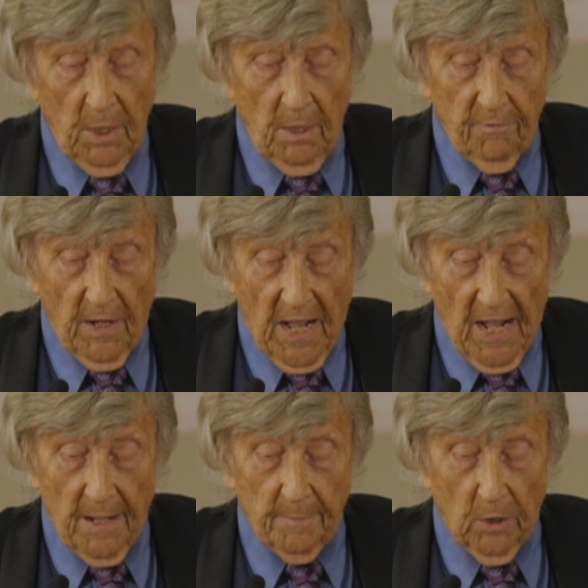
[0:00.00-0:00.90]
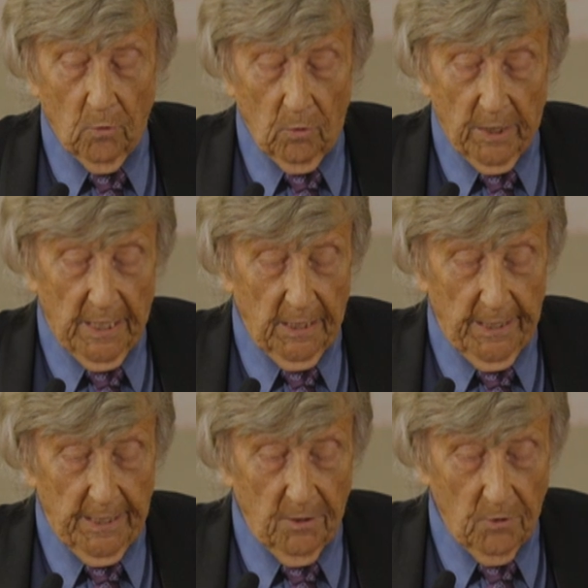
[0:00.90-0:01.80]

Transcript: for harming or killing